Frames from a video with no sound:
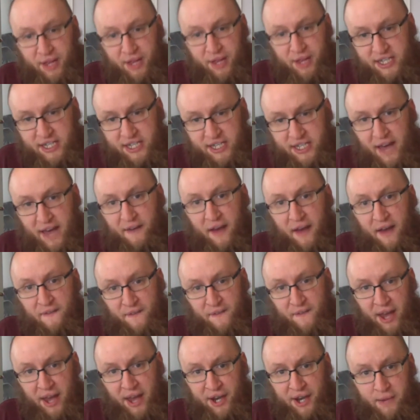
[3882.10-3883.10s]
get
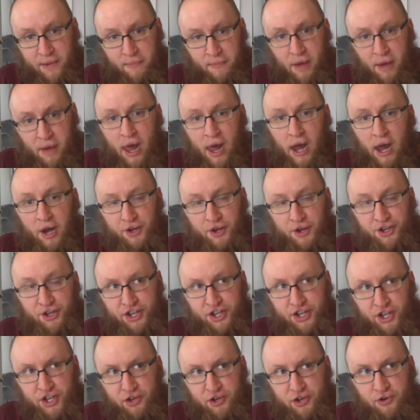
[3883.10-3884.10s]
our works on the
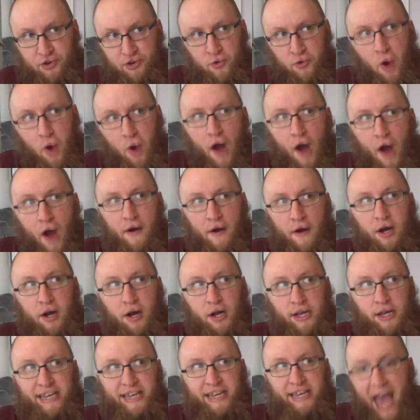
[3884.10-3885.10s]
ballot without
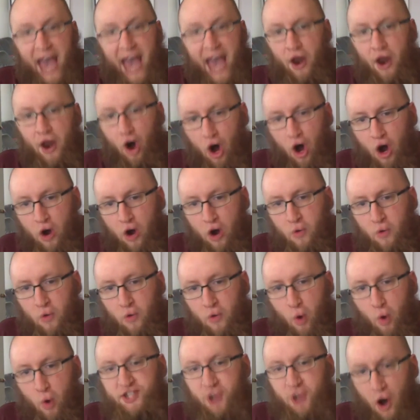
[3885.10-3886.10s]
resorting to the same
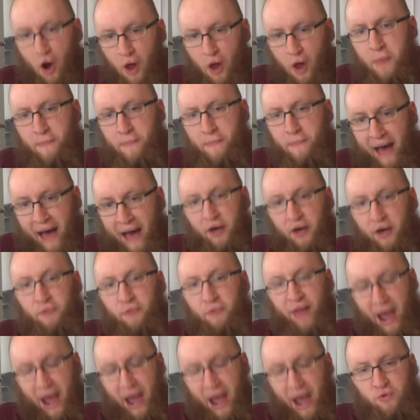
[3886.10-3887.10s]
obnoxious slate
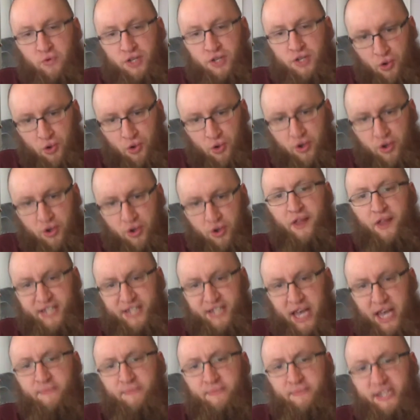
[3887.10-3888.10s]
tactics
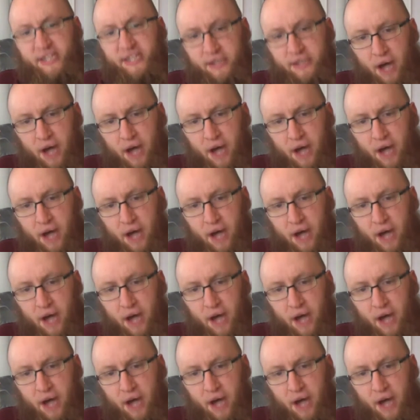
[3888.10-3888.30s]
that they are.